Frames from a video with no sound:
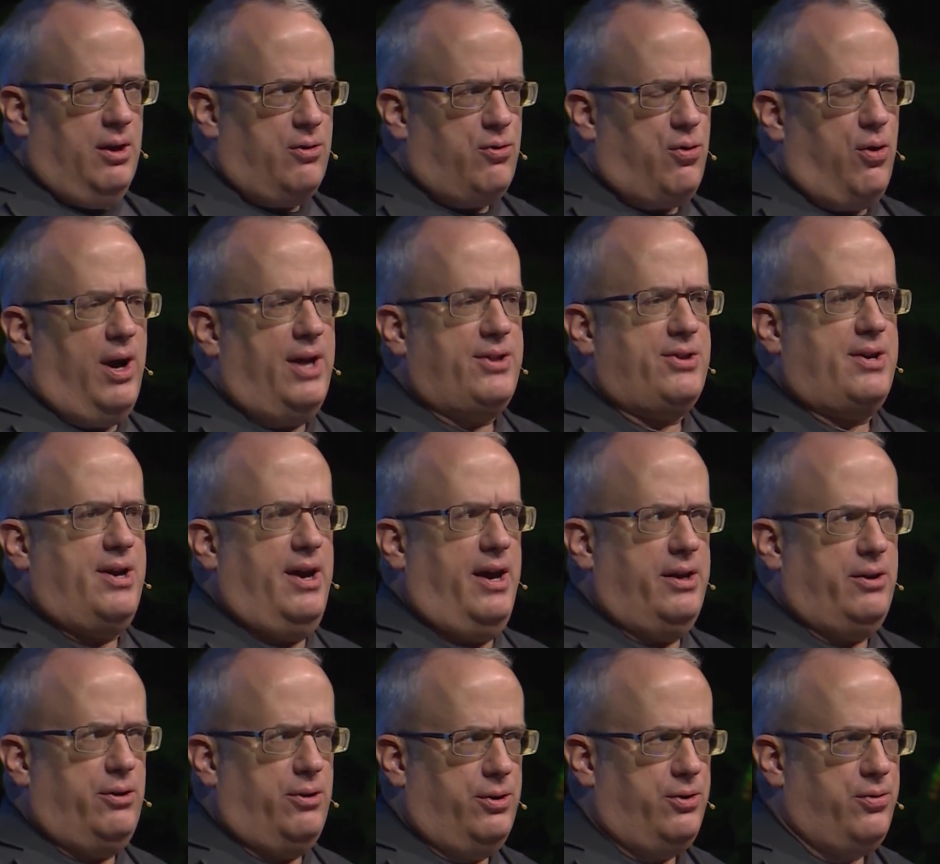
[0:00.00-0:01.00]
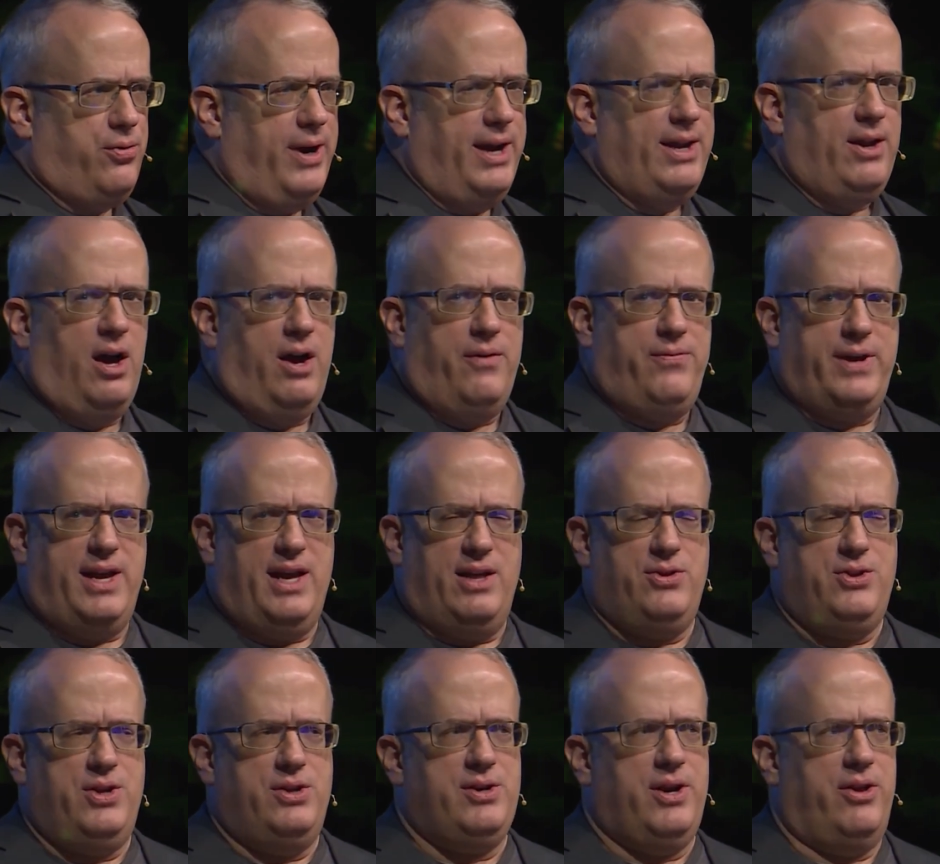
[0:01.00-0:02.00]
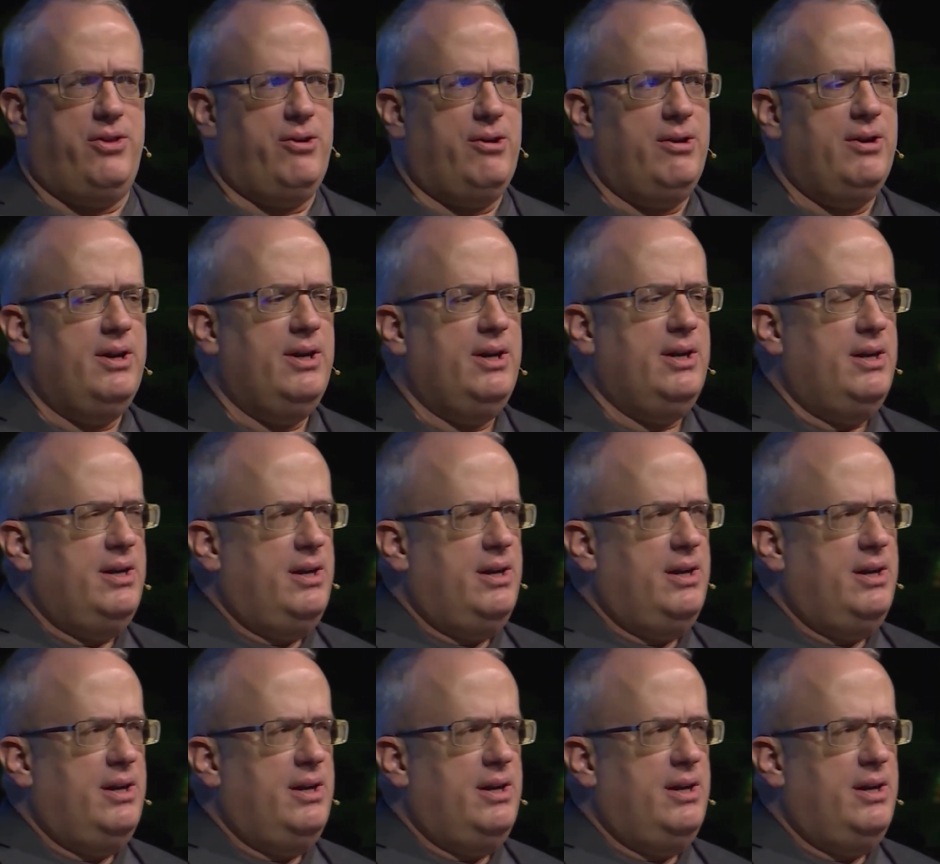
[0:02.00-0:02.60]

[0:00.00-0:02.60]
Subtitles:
cross-cut or trade off against each other.